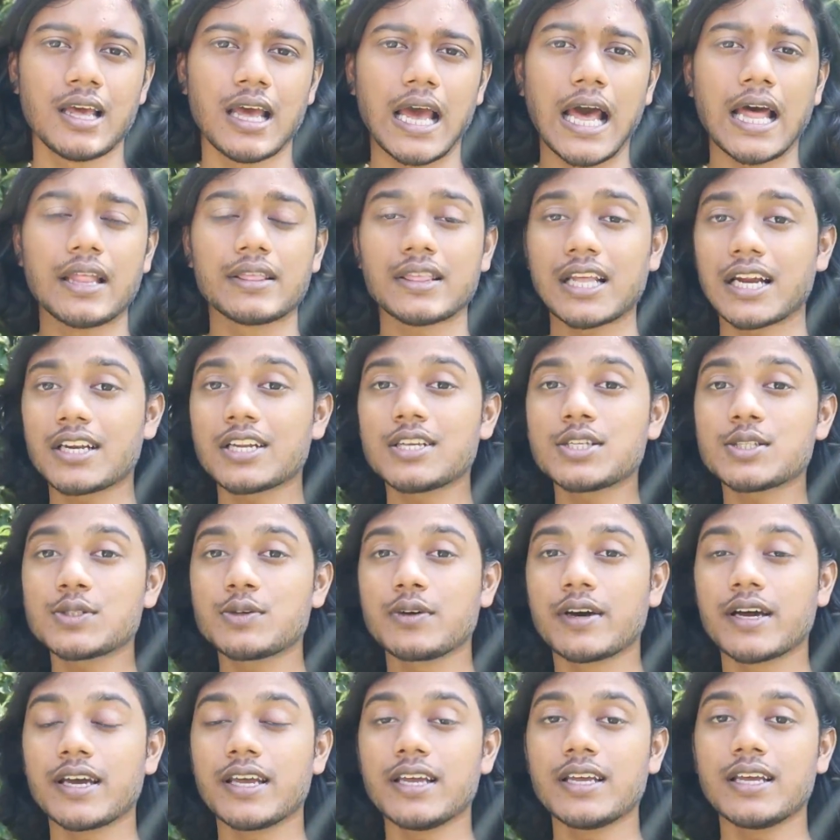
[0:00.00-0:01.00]
And that is
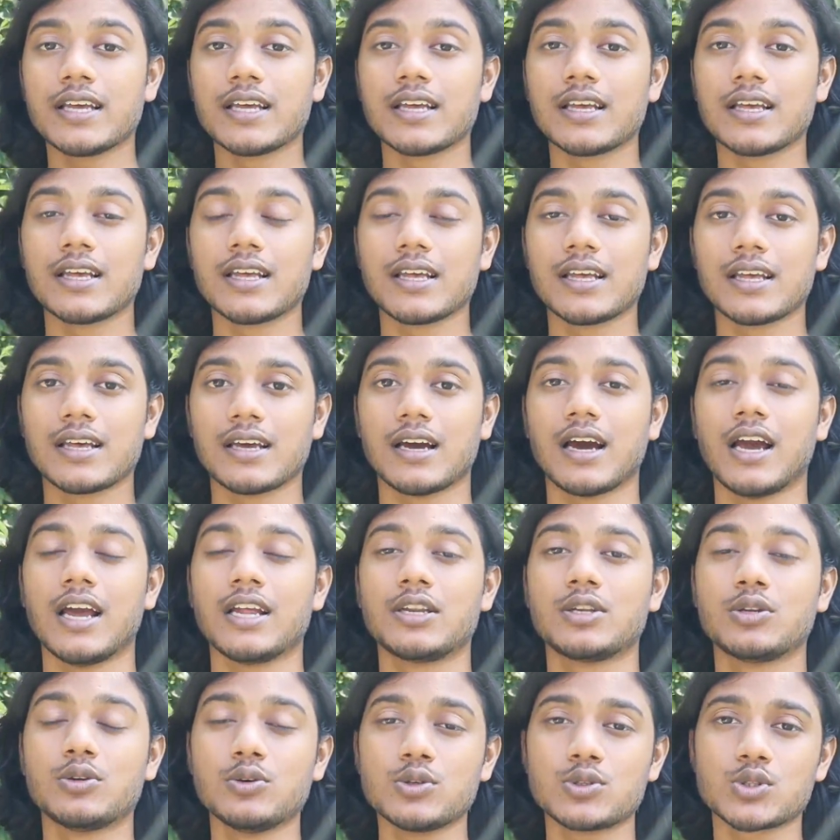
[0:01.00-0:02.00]
why I
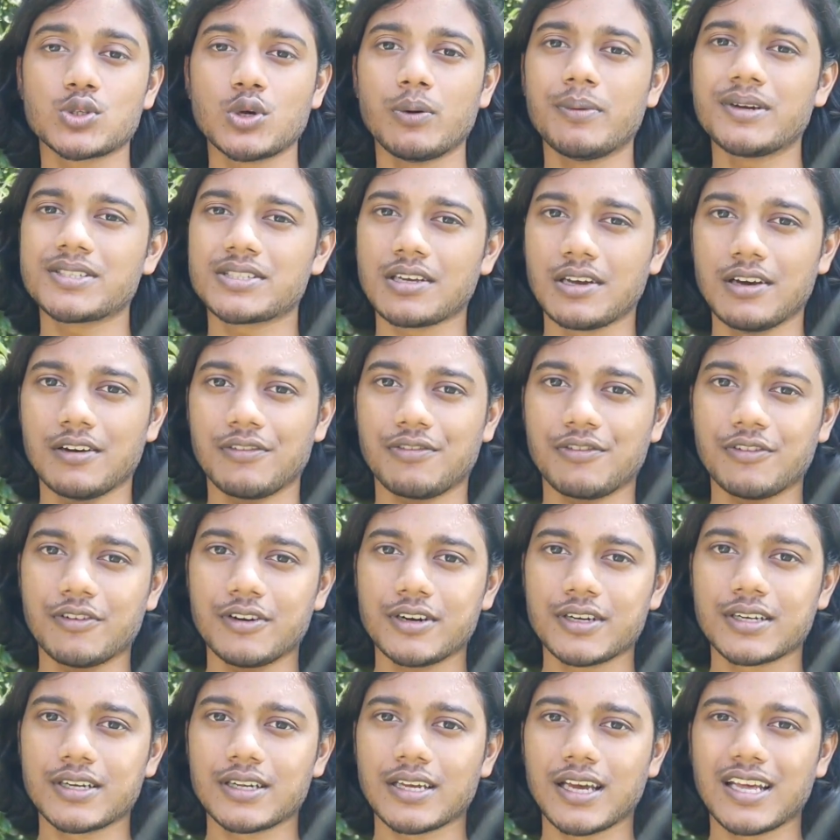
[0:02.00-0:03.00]
do so much
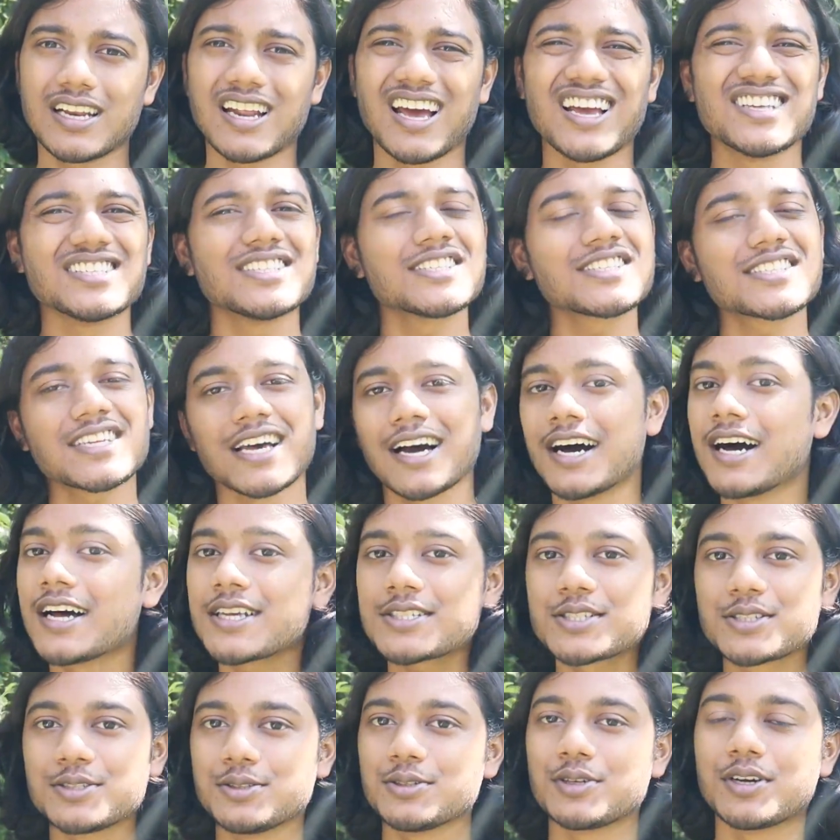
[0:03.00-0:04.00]
effort and I just
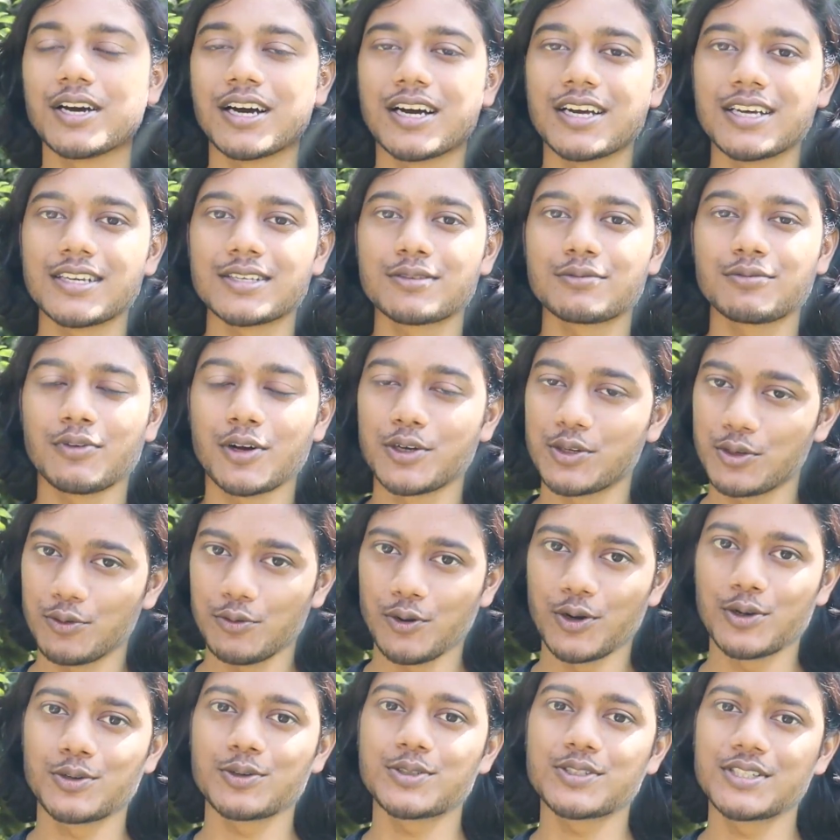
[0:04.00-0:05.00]
asked you guys what you
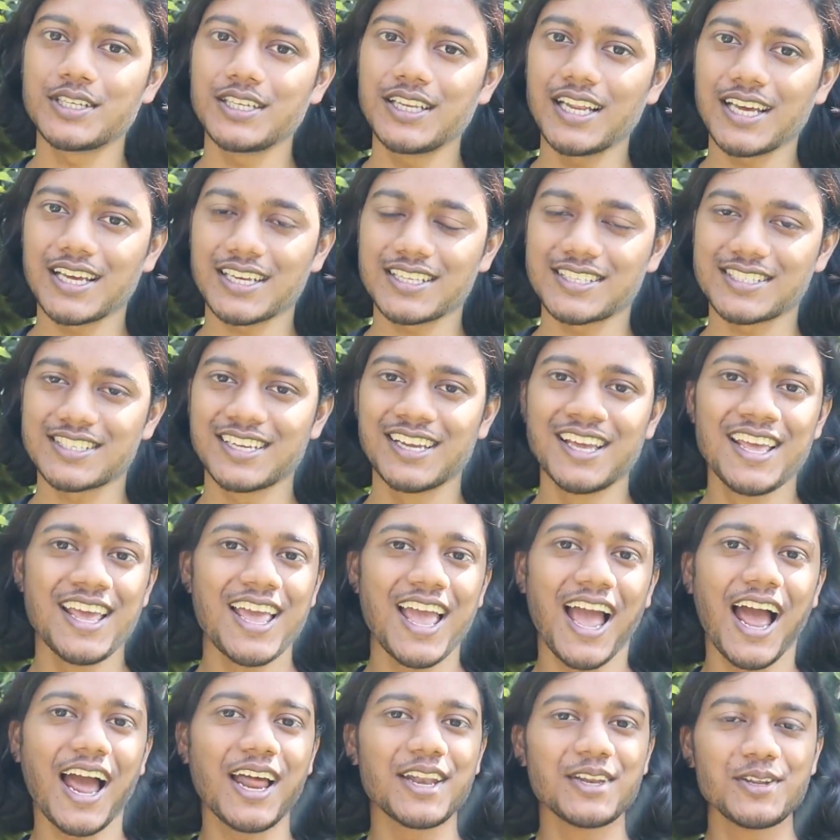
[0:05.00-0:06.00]
want to see next.
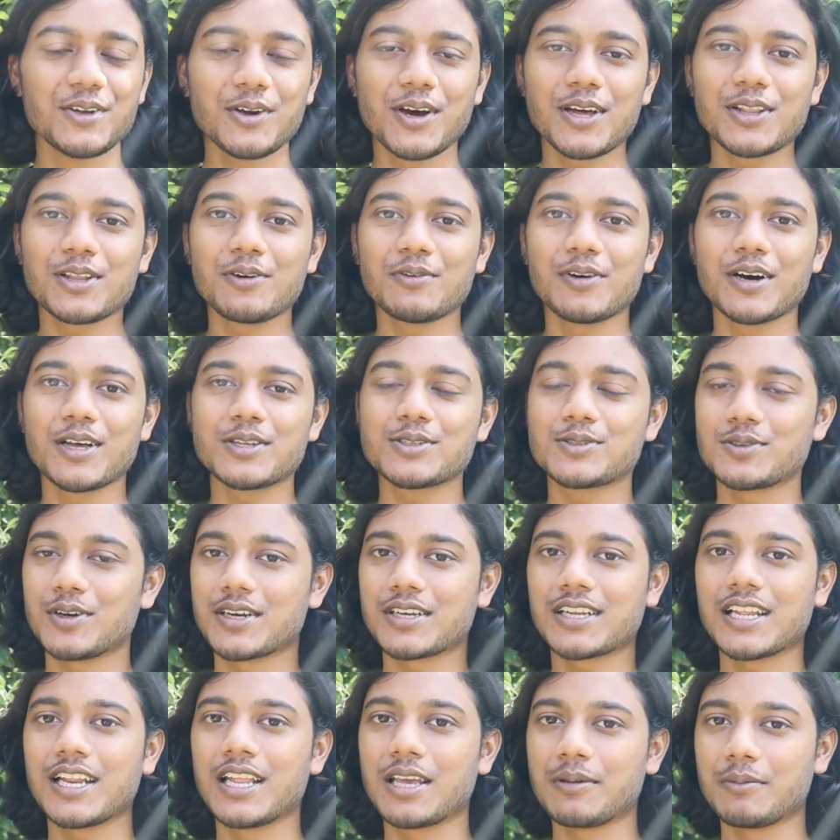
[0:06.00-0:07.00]
And you are the ones who are
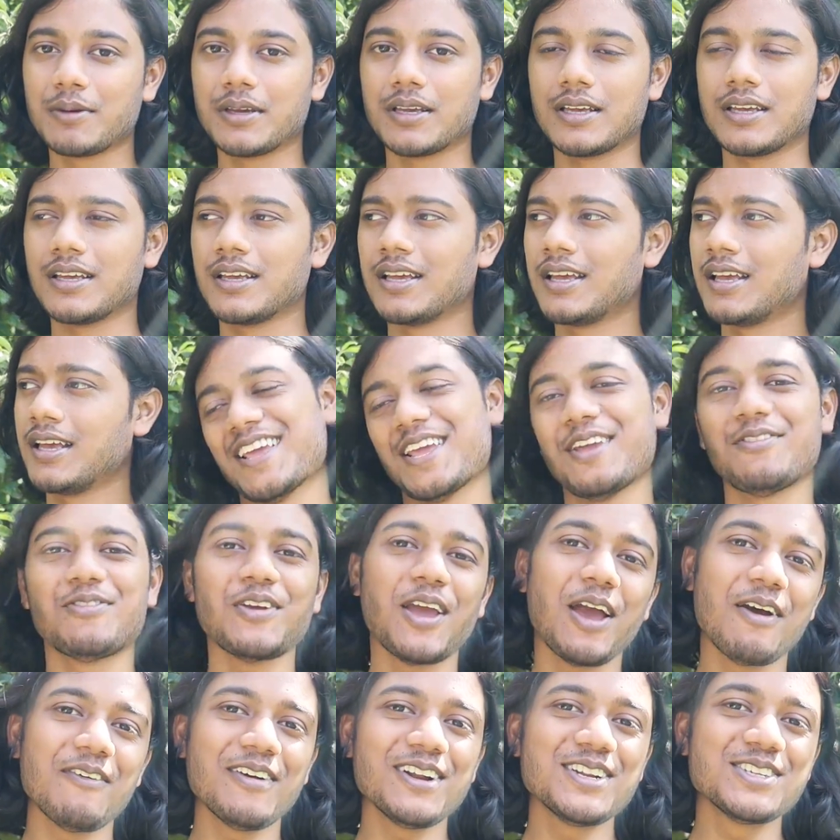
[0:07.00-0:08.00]
telling me. If you
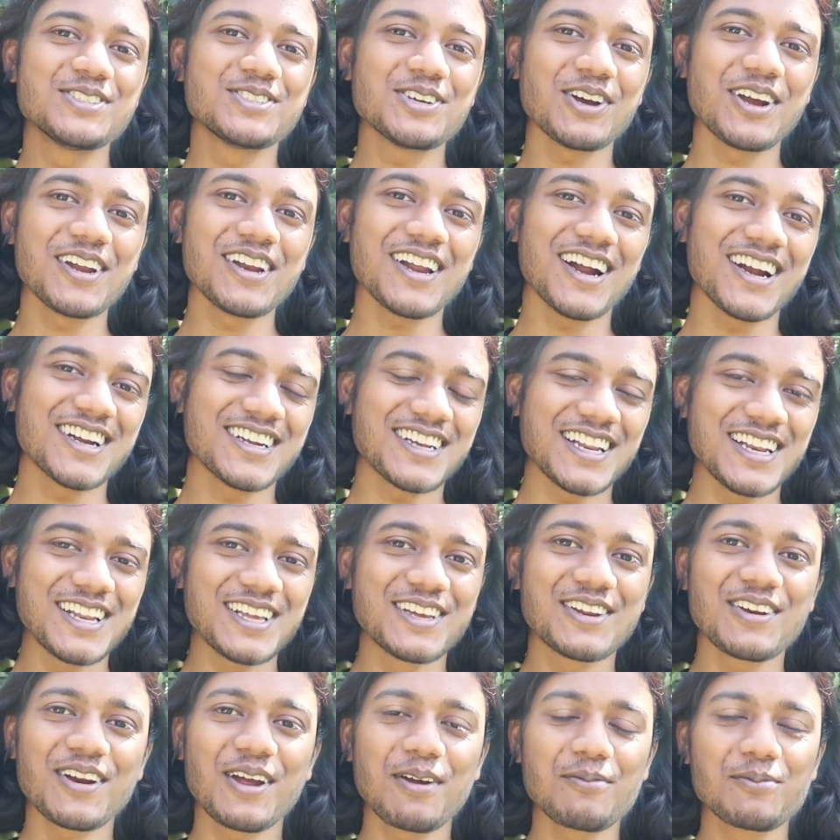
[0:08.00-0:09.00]
haven't joined our
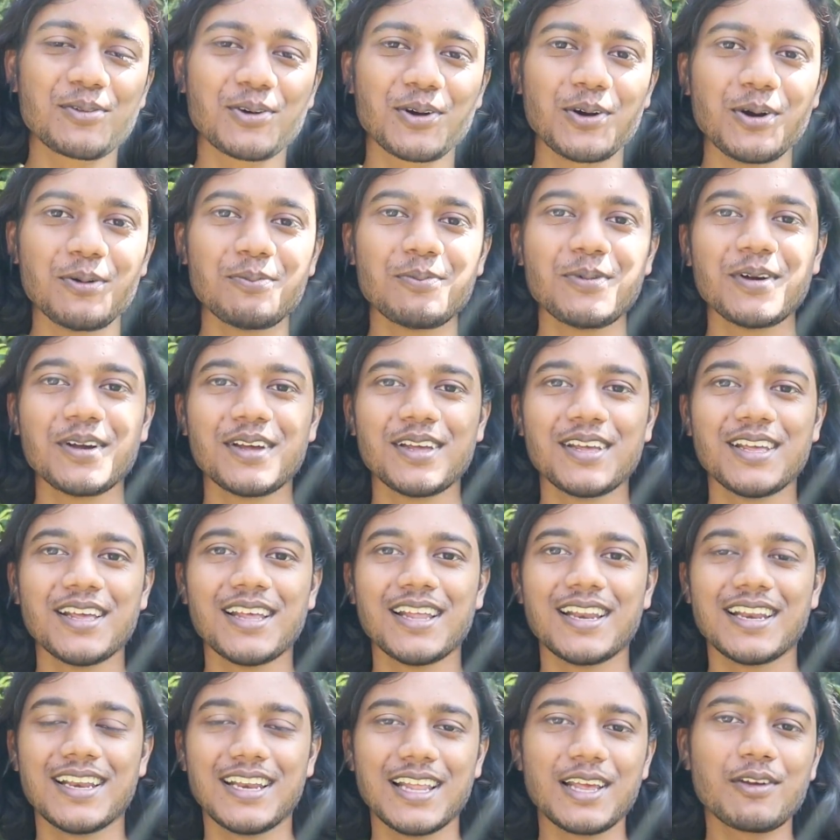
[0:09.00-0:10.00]
Telegram group,
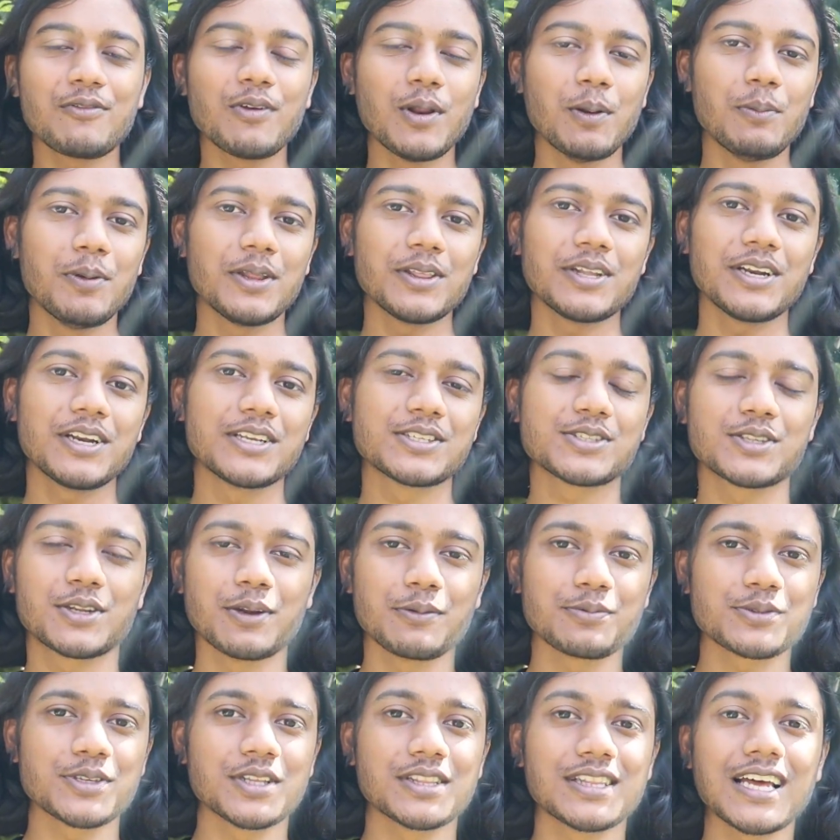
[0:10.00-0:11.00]
link will be in the
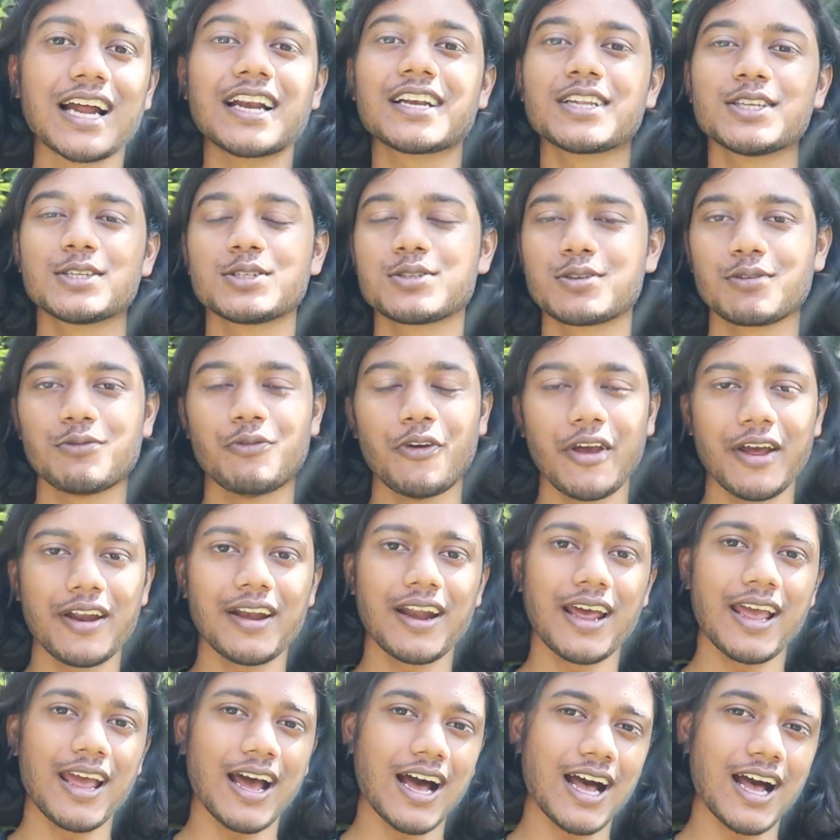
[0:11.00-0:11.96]
description. That is where I